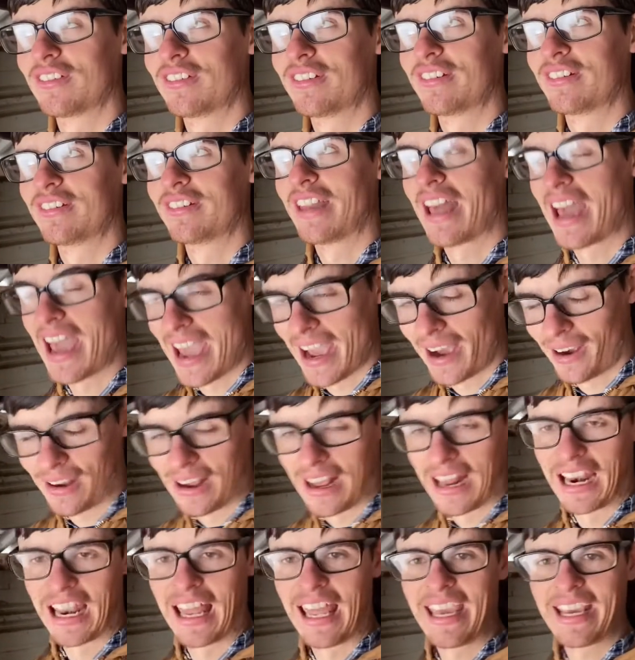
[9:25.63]
Now, I
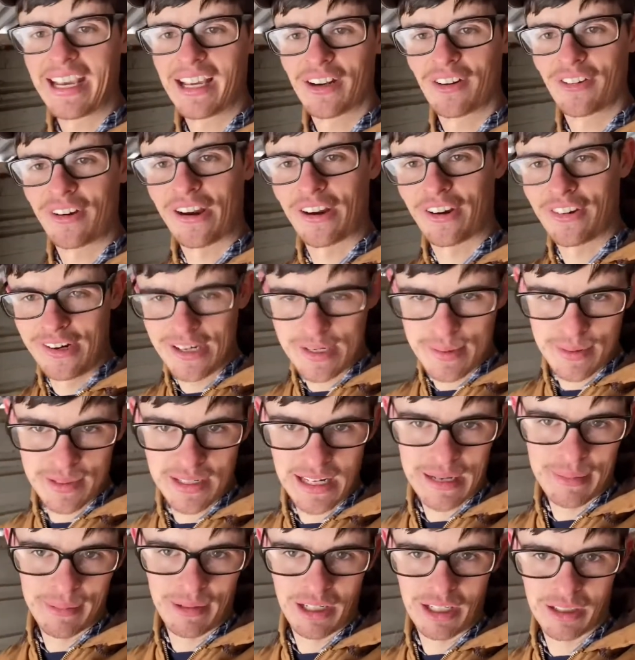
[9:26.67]
like it around Christmas time
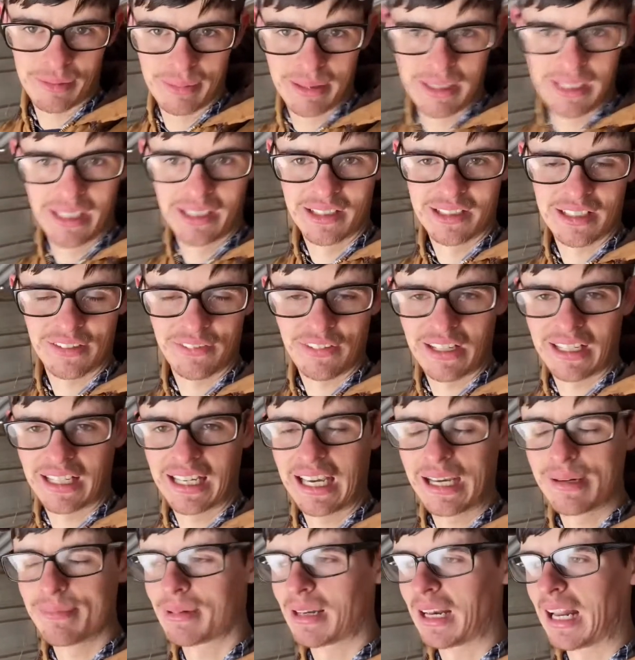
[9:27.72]
a little bit and stuff like that,
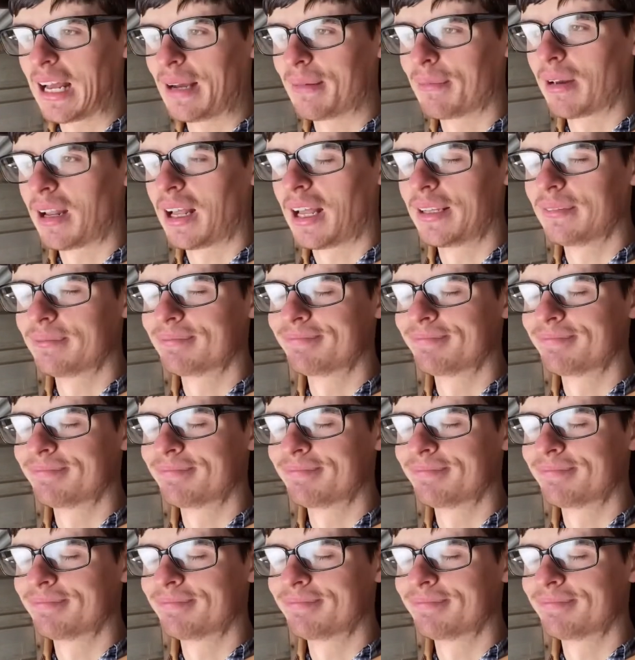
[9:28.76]
but I'm like,